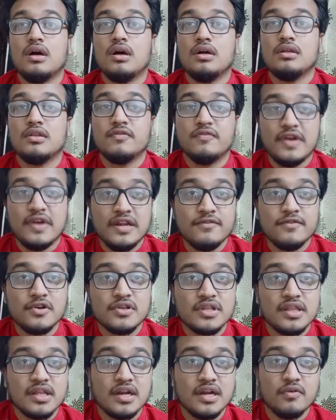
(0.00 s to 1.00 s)
the very
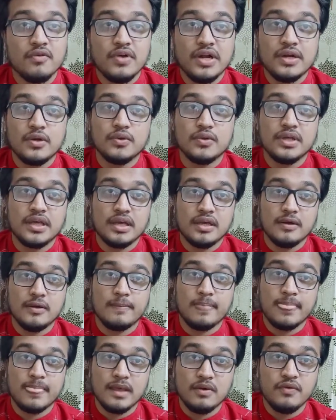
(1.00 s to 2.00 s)
first day that I
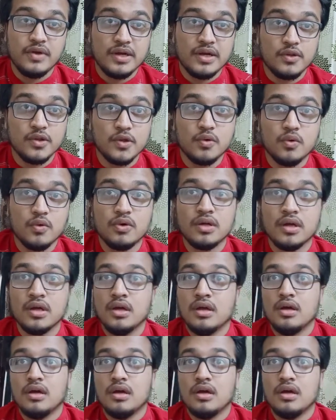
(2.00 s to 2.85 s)
went to the court,